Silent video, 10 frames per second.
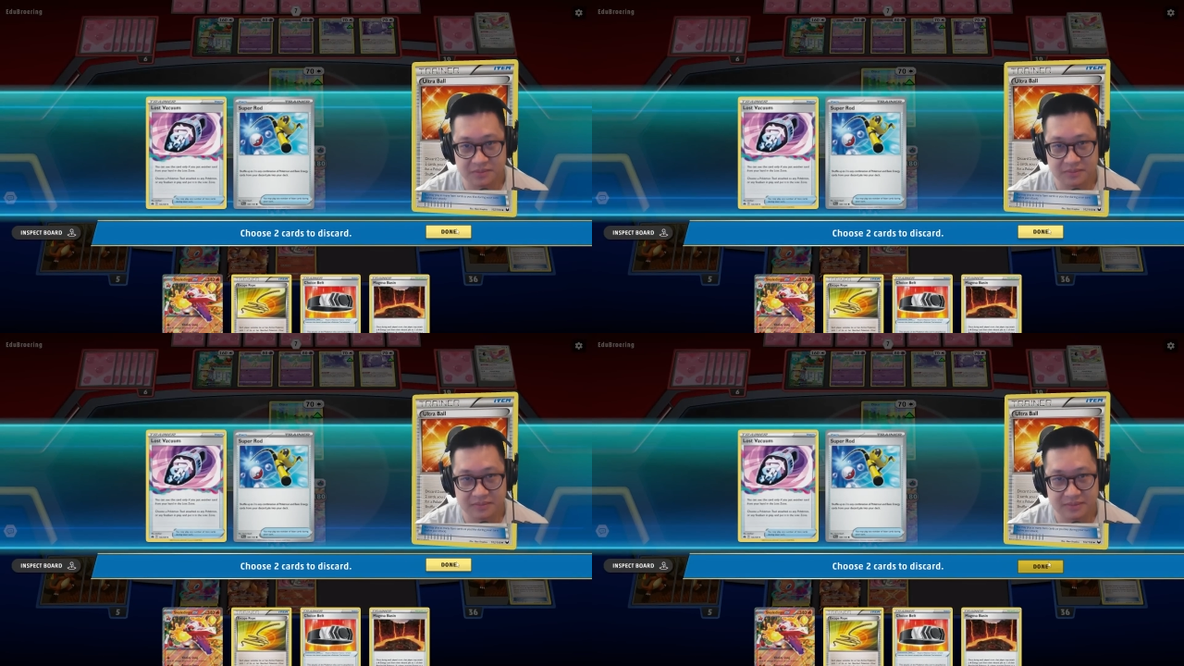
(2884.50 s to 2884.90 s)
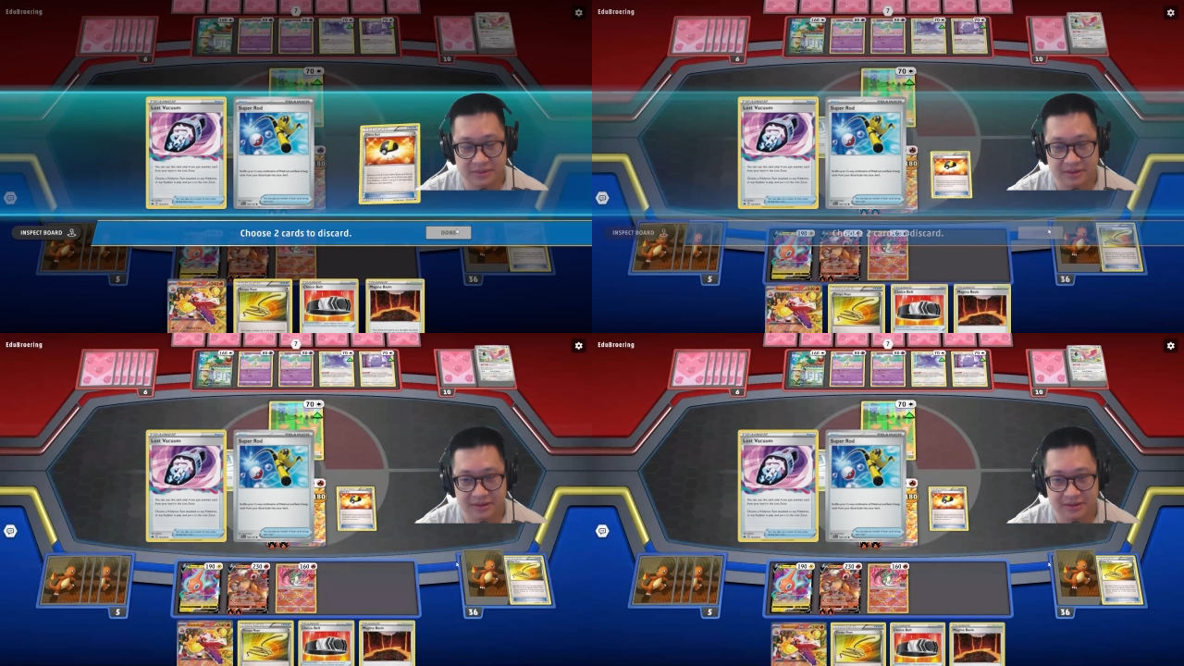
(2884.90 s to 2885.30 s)

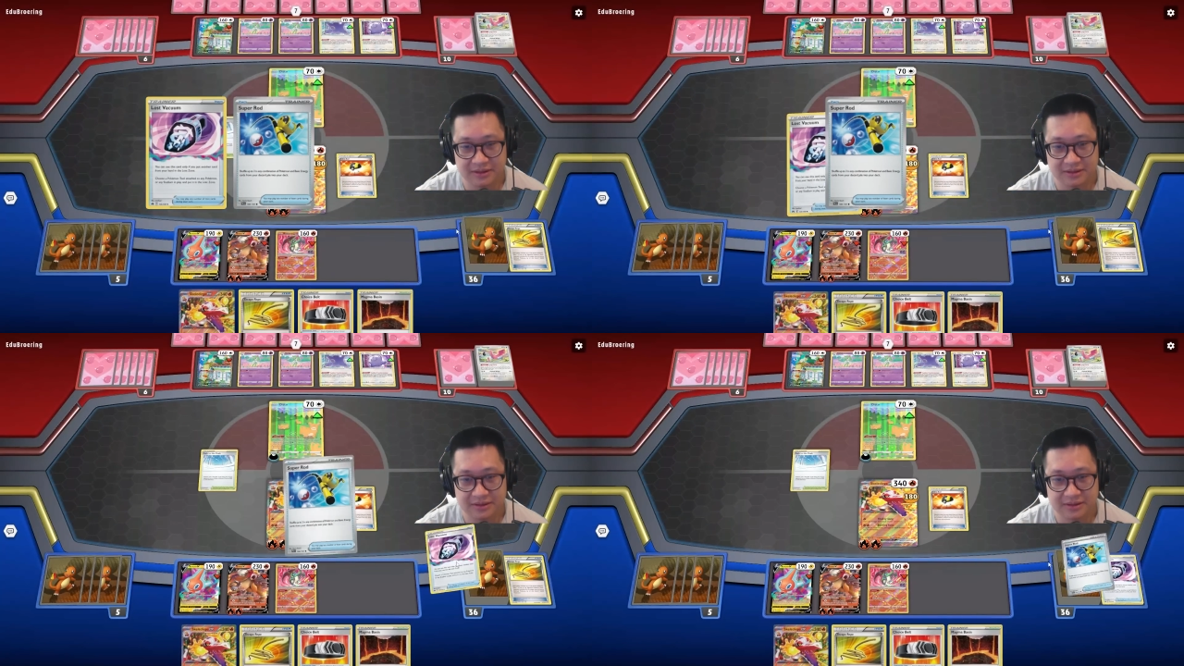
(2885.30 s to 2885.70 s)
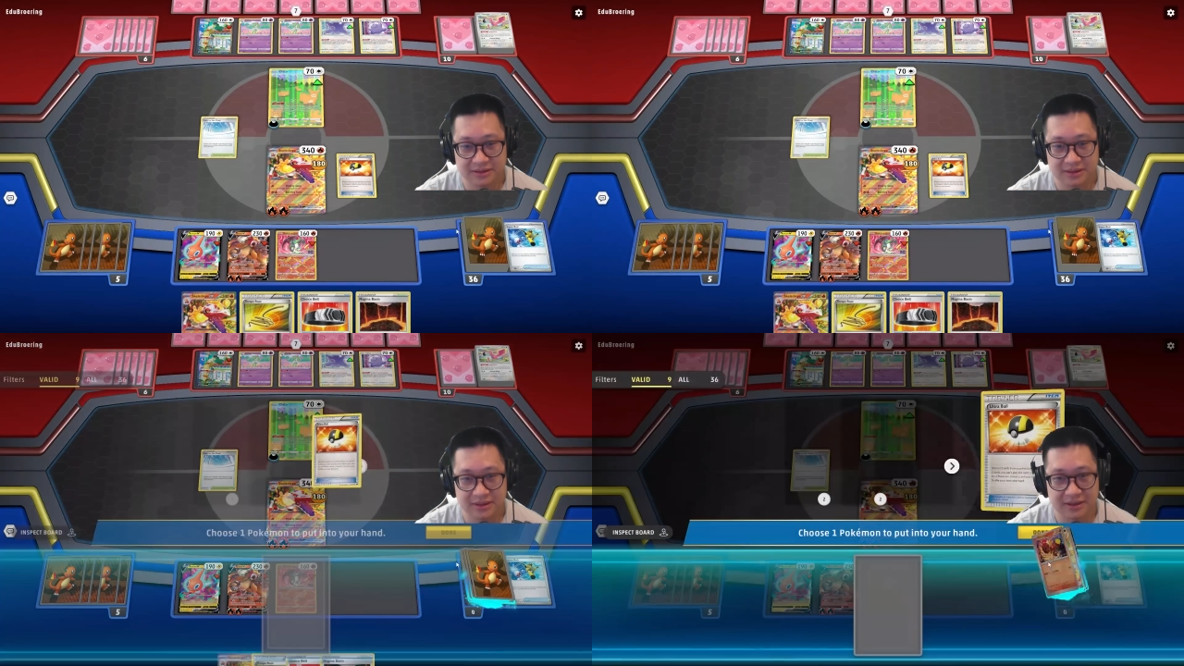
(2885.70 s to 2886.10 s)

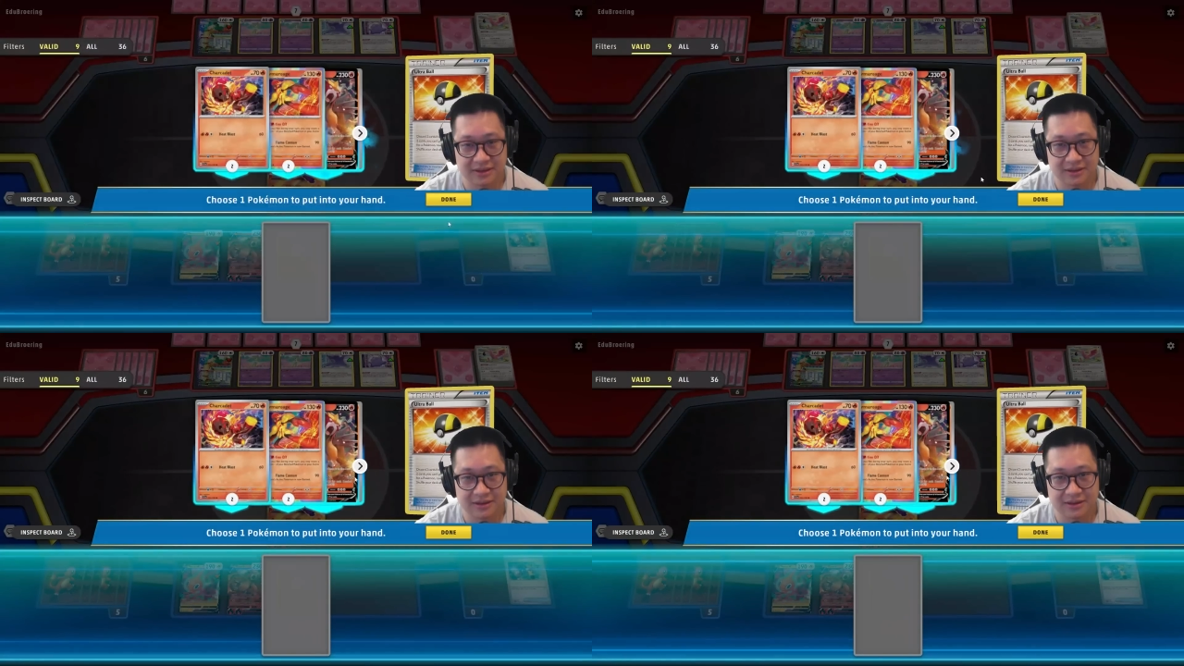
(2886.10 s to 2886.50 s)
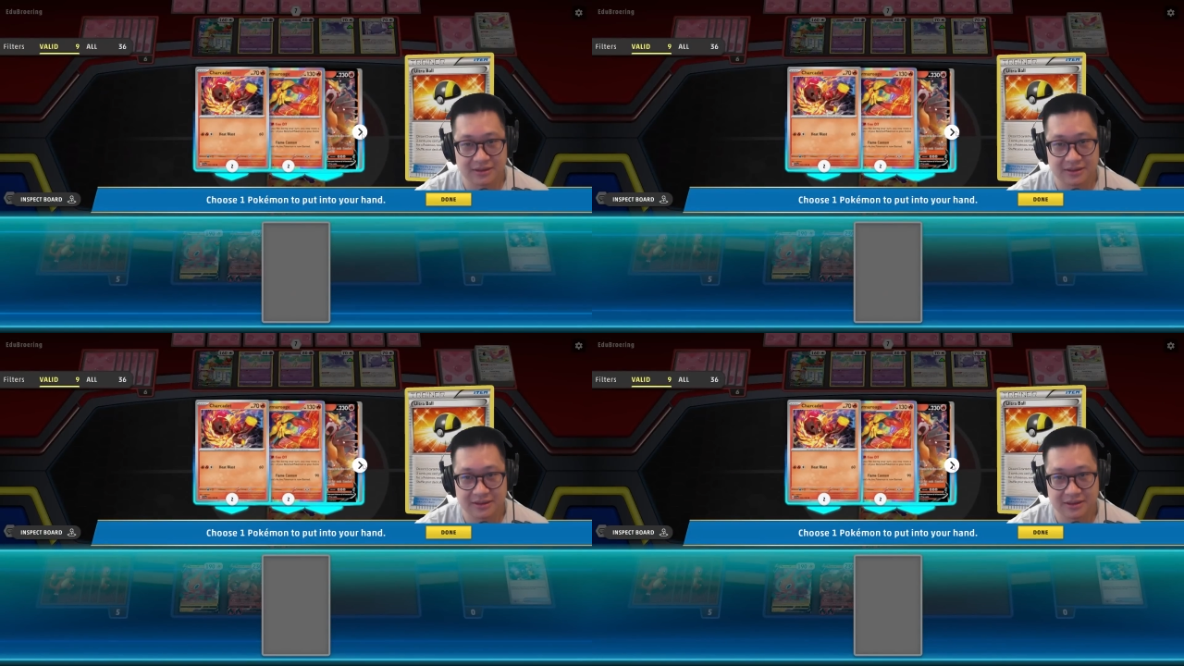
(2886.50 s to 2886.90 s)

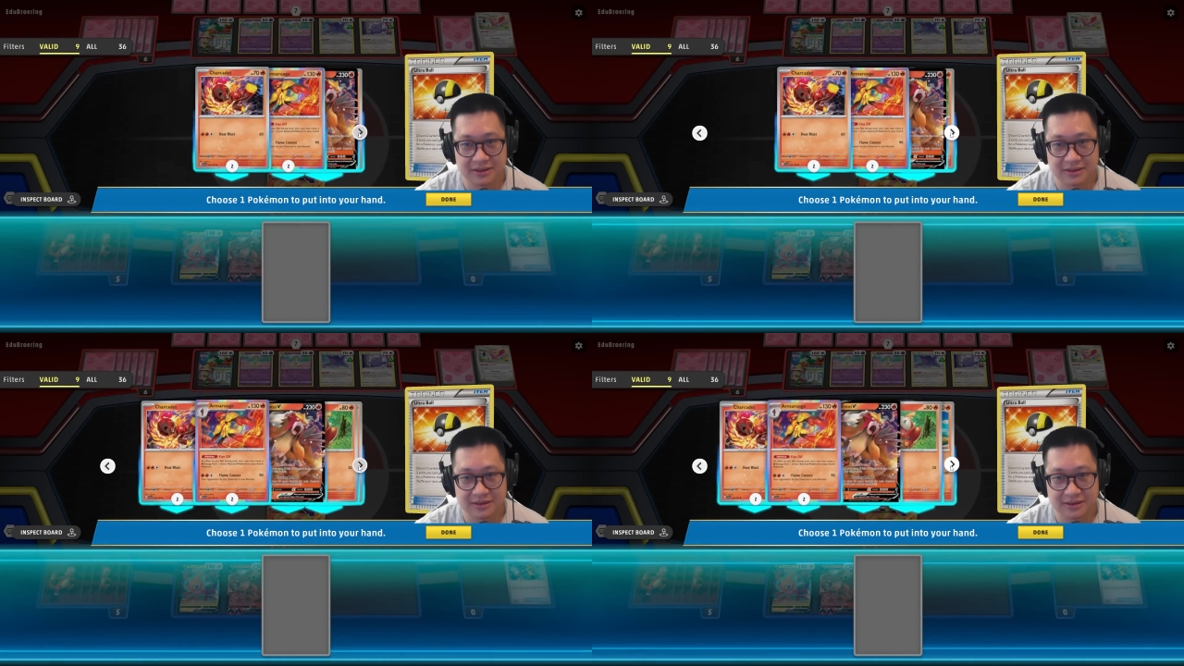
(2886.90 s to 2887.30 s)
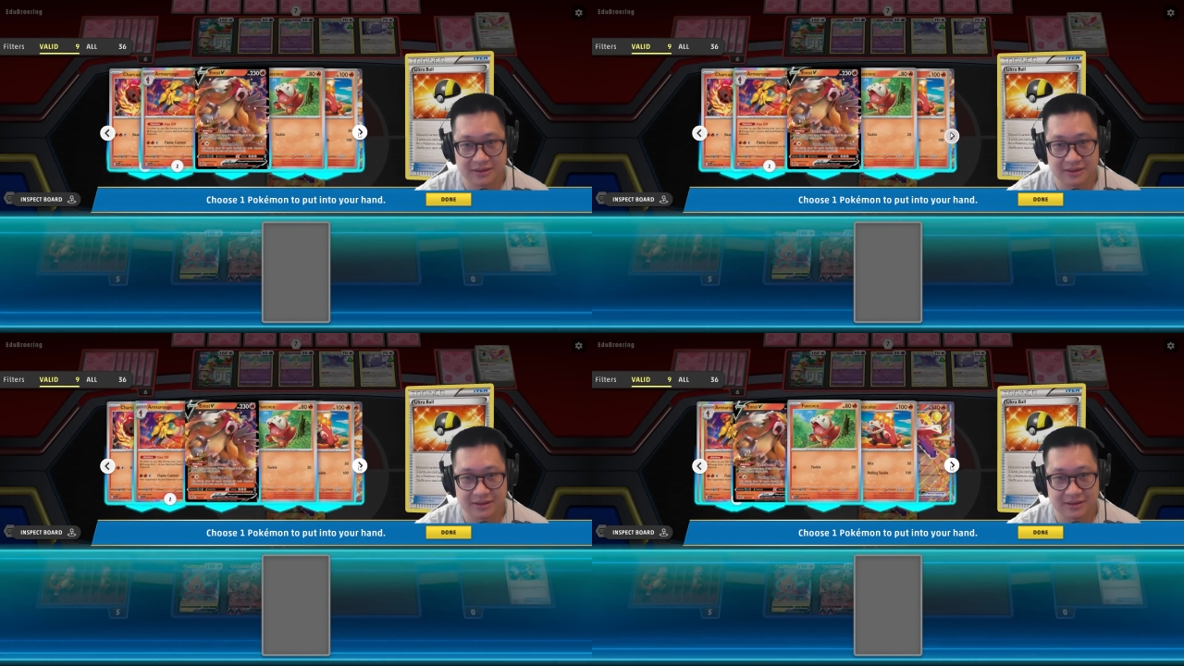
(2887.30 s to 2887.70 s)

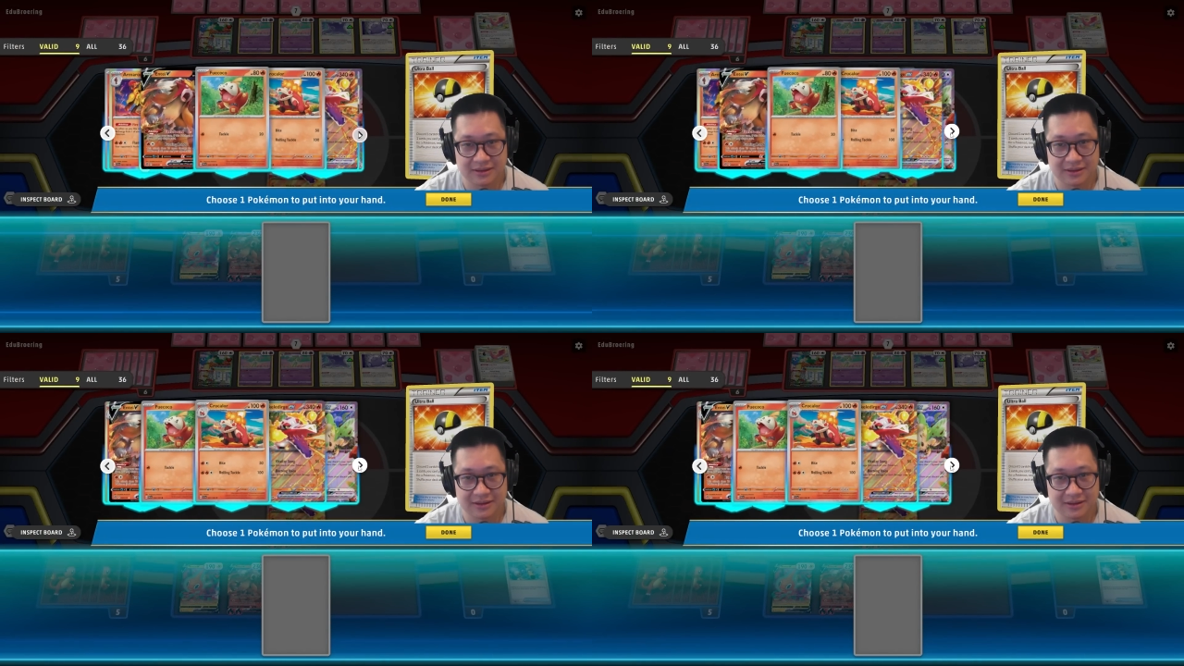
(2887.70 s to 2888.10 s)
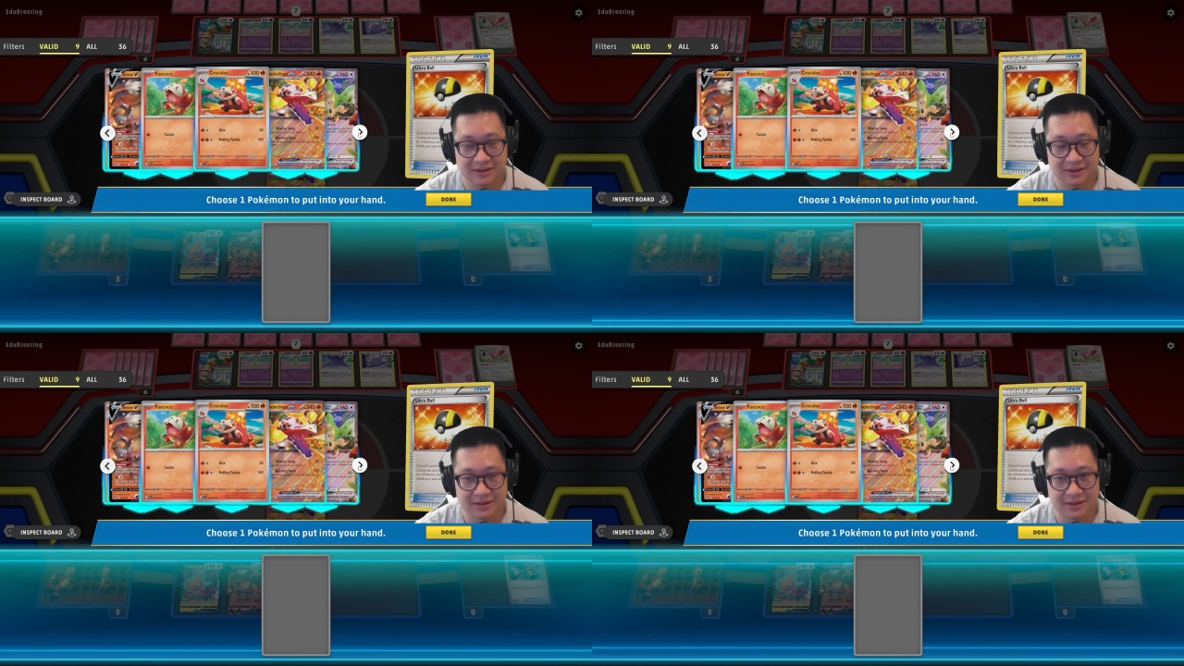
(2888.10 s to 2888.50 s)

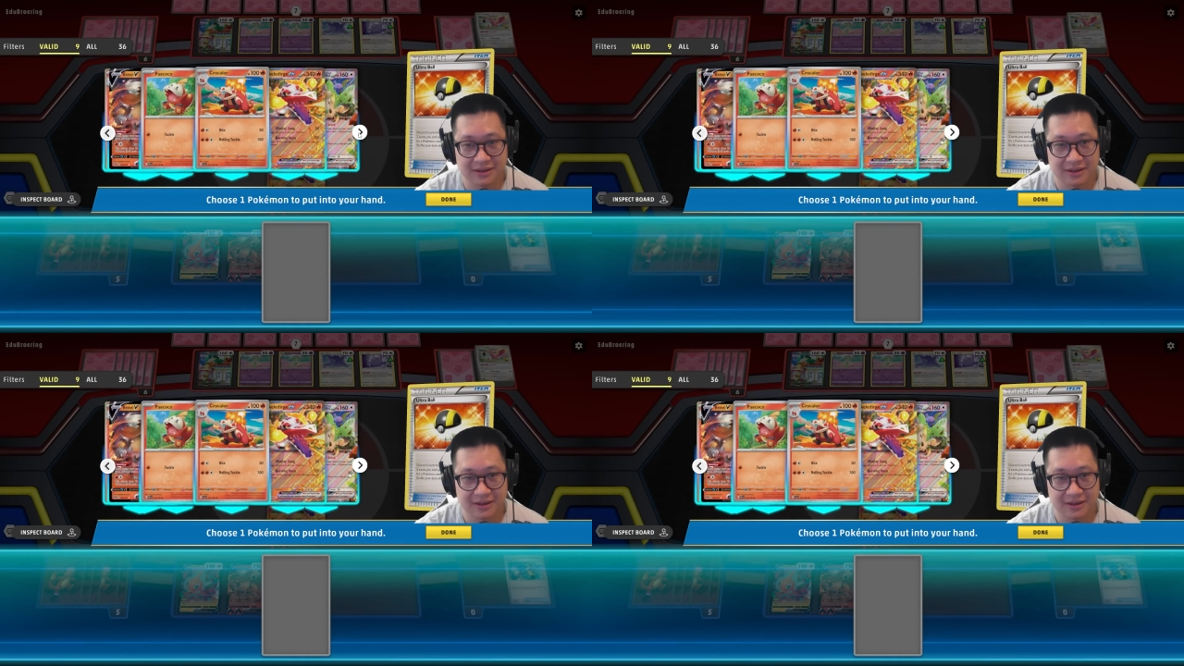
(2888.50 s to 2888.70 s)
[no speech]